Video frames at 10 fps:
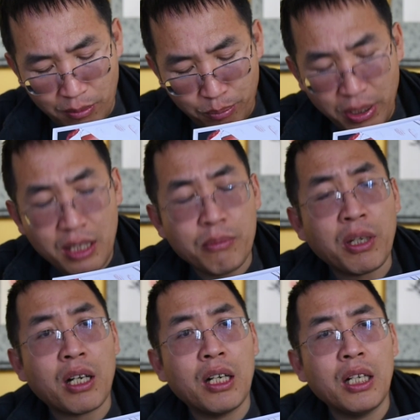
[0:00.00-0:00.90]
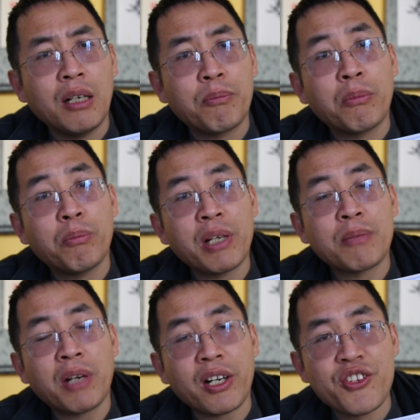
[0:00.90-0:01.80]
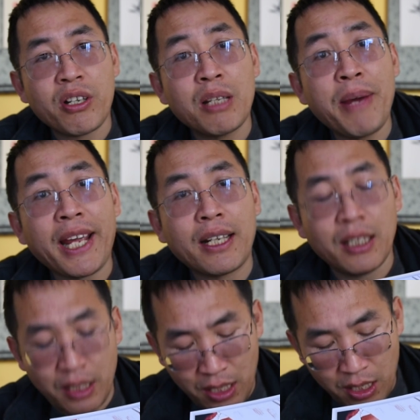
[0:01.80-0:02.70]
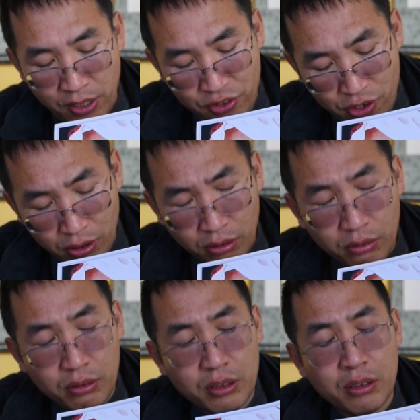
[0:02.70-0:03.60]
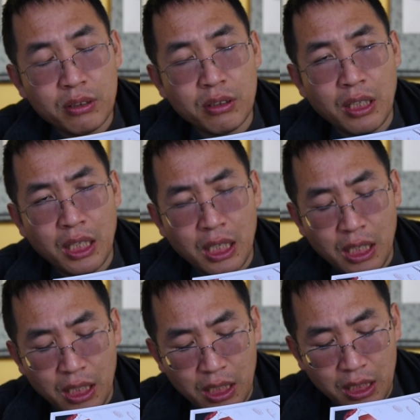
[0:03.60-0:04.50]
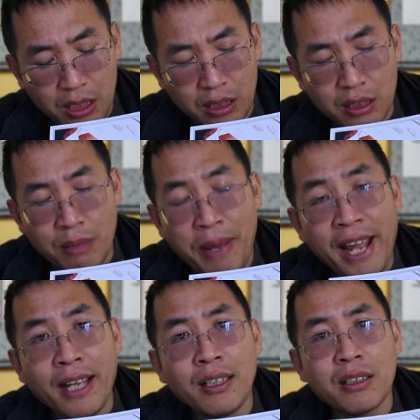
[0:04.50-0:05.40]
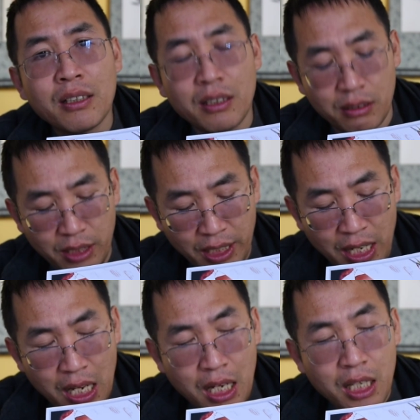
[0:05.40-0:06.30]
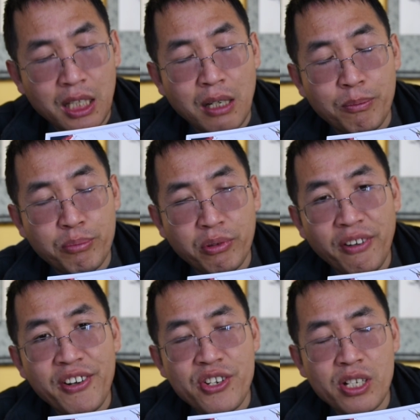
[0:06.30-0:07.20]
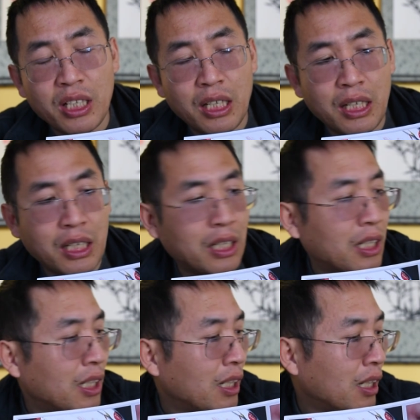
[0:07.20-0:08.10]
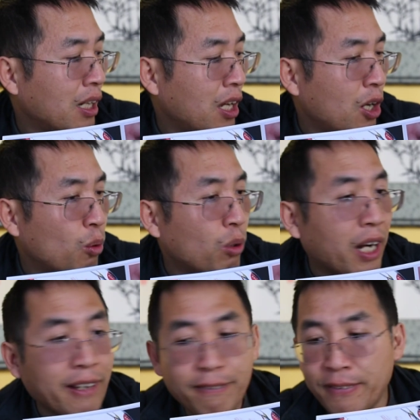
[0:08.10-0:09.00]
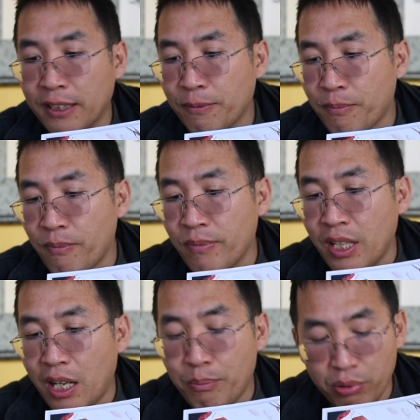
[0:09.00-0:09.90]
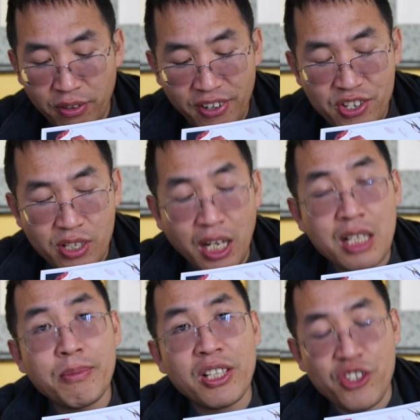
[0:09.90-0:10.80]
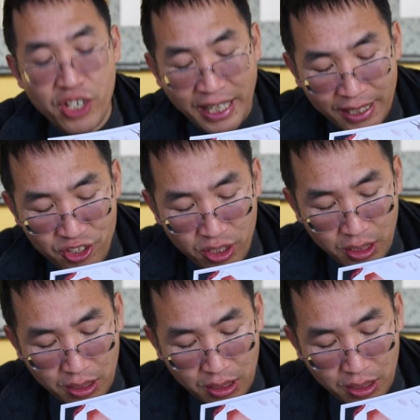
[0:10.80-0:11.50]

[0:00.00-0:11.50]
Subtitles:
birthmarks on the back." So the man, okay, her previous wife, her previous husband checked,